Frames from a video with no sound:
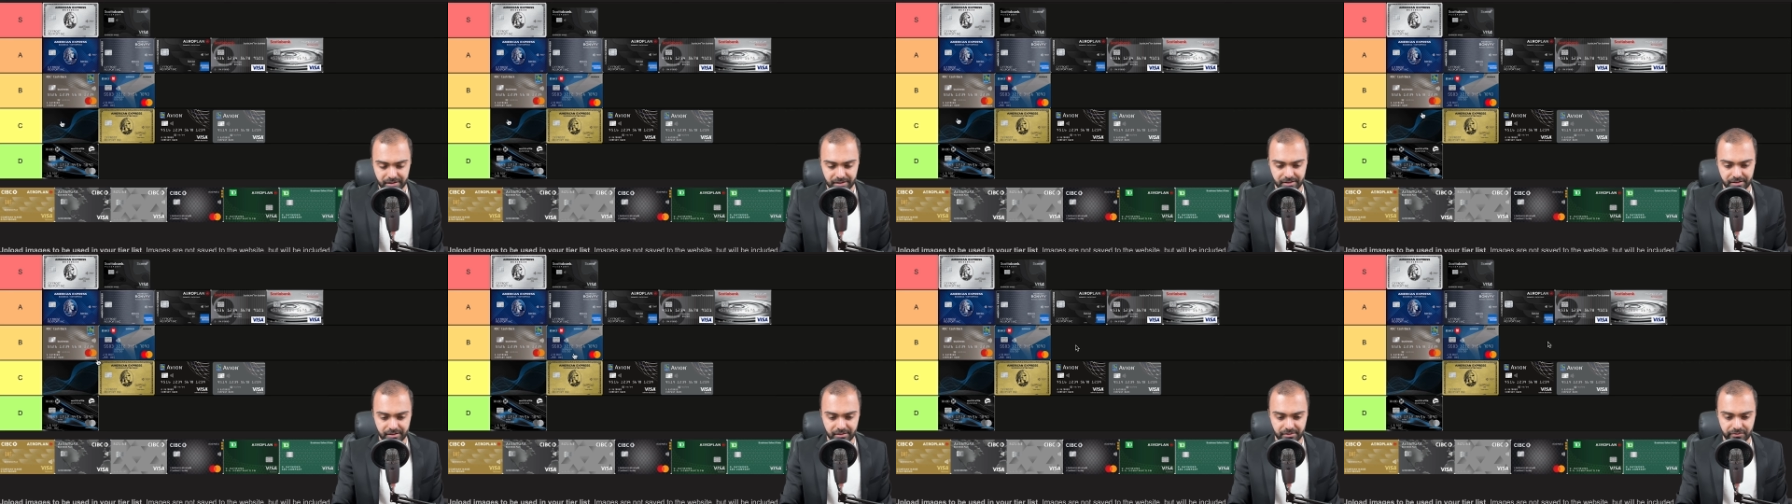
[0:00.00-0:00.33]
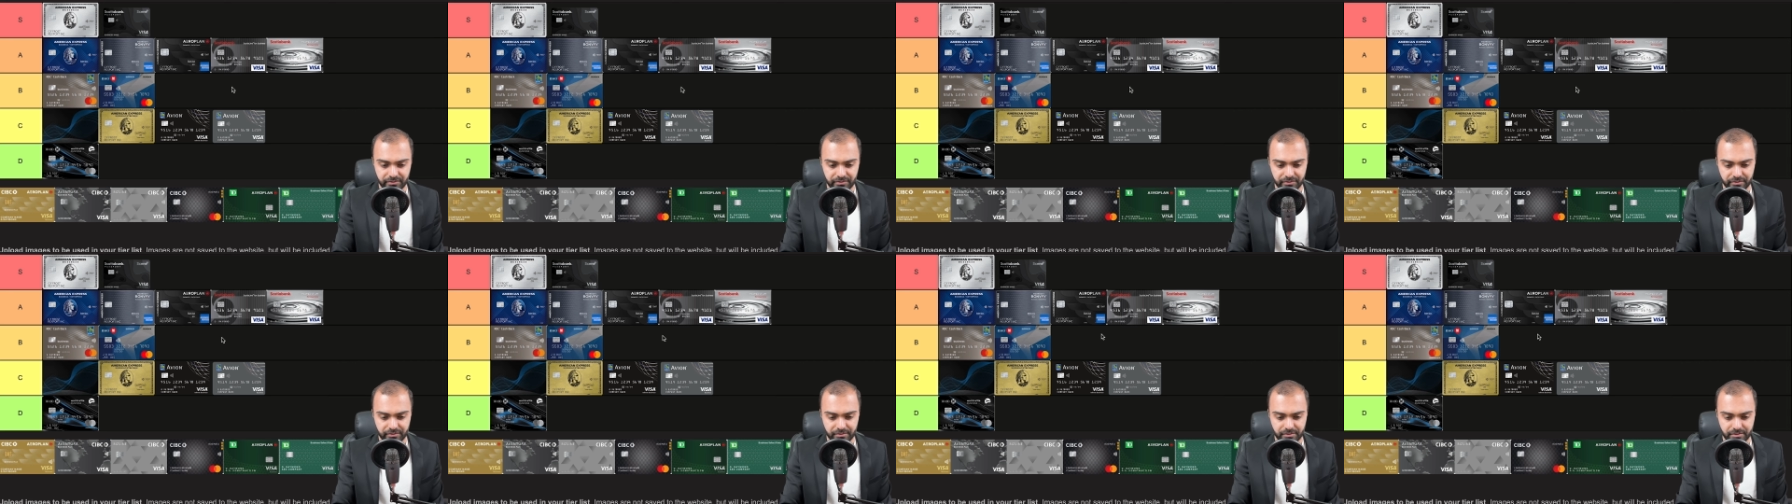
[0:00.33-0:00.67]

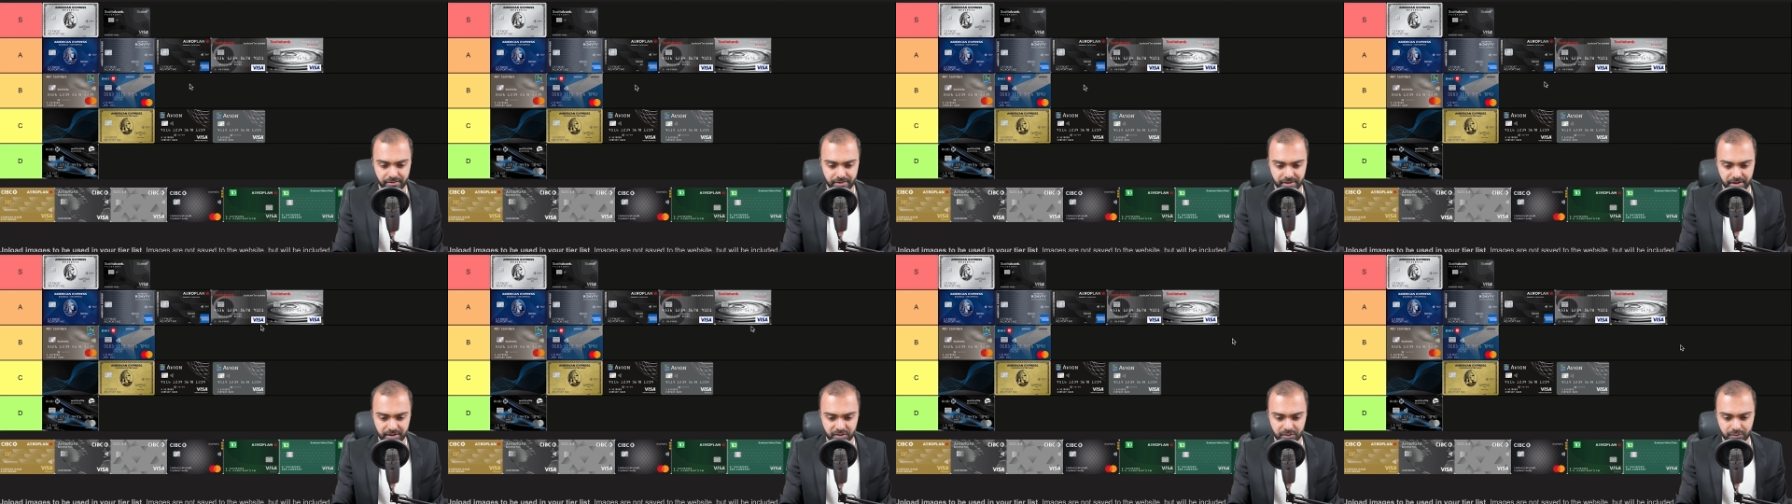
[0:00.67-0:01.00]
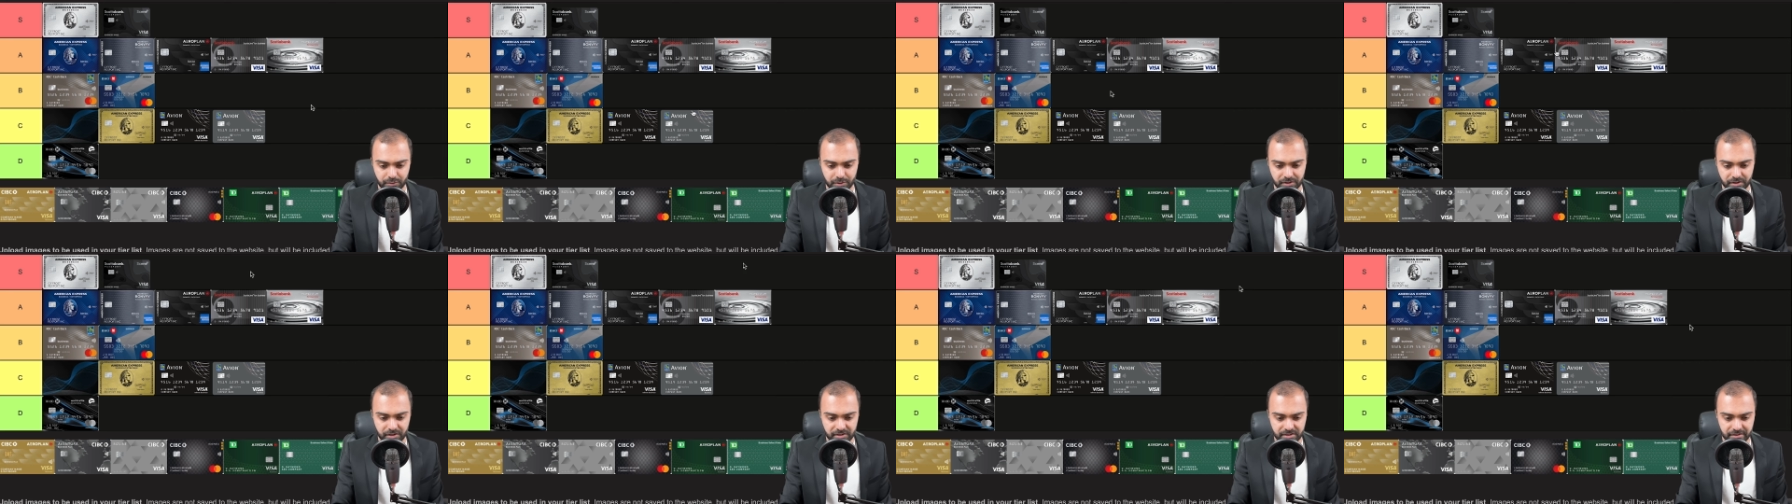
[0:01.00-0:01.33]
If this
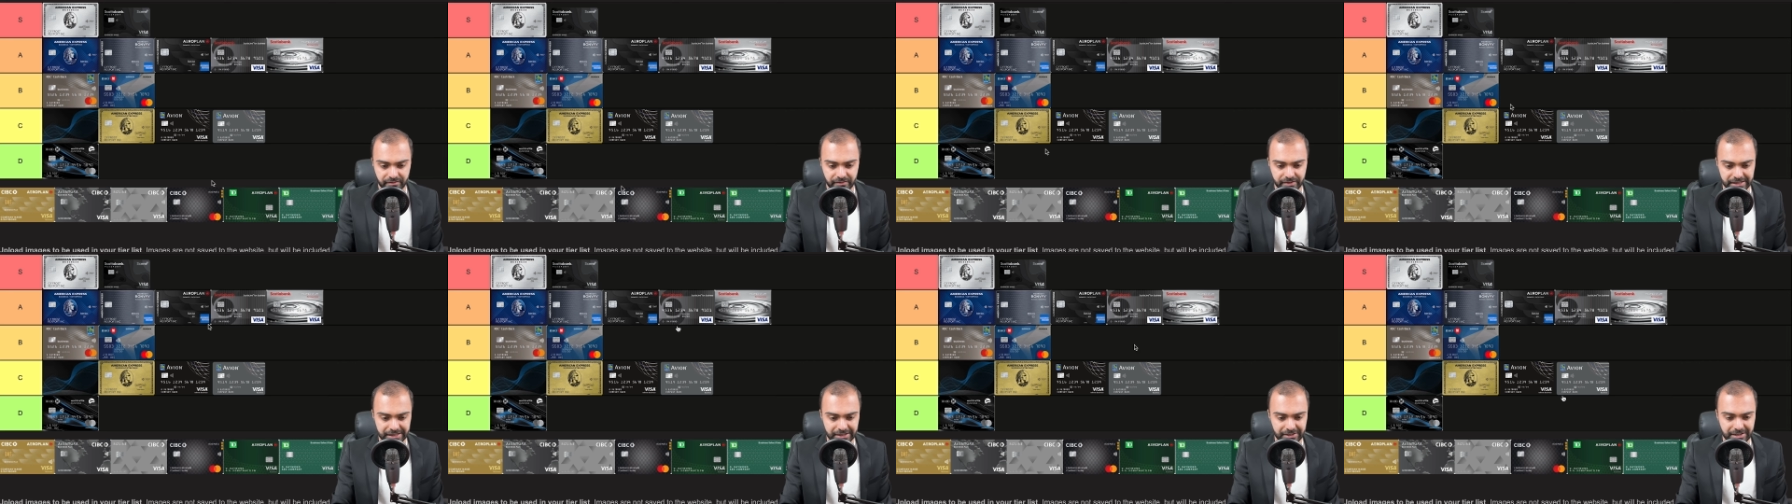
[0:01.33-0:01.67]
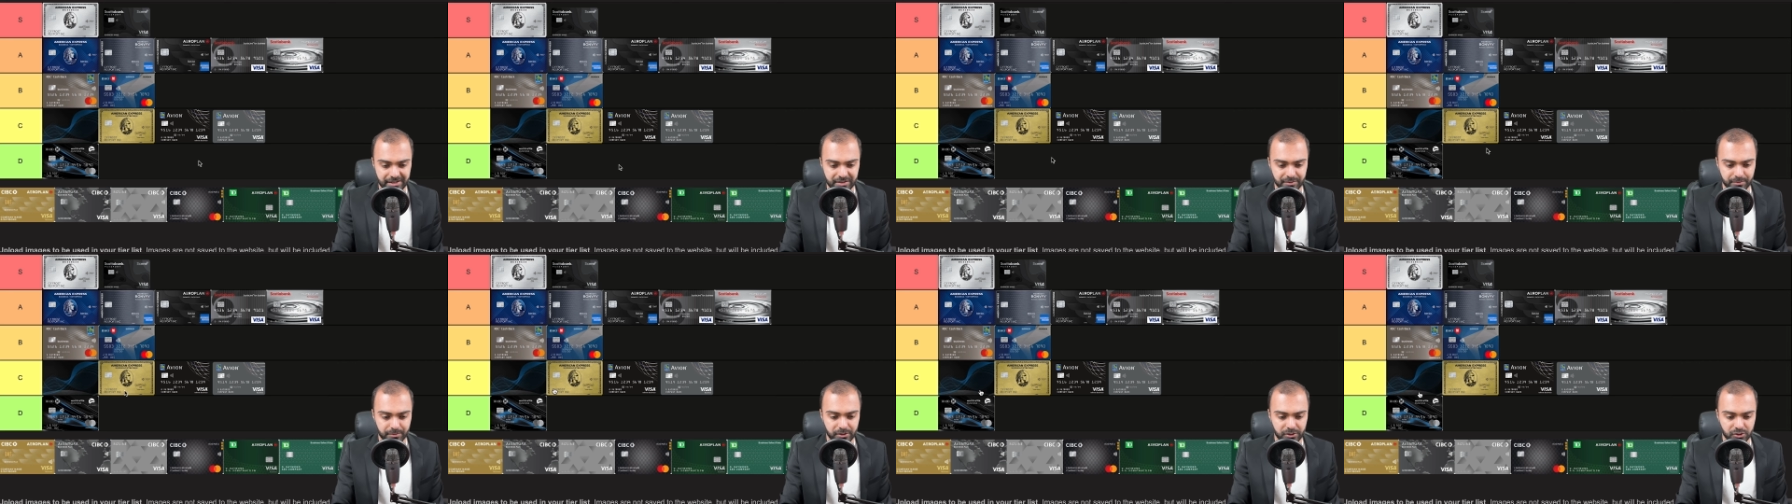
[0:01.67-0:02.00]
one doesn't fill out
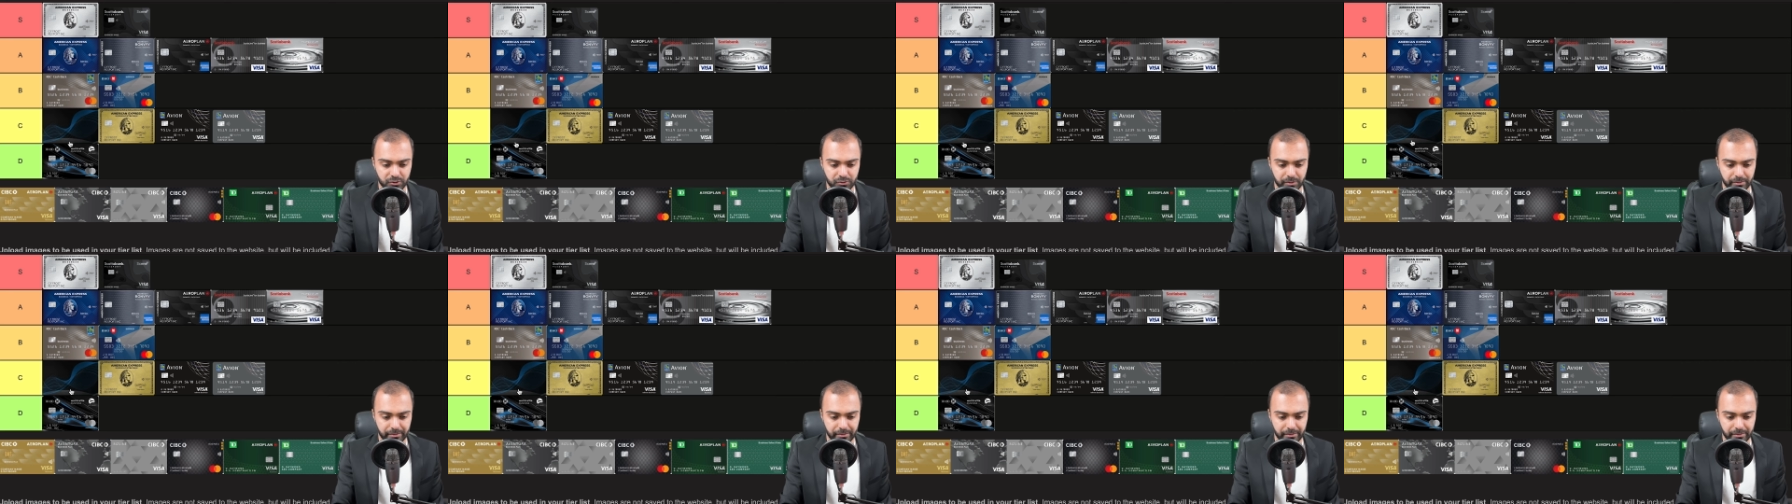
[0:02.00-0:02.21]
as much,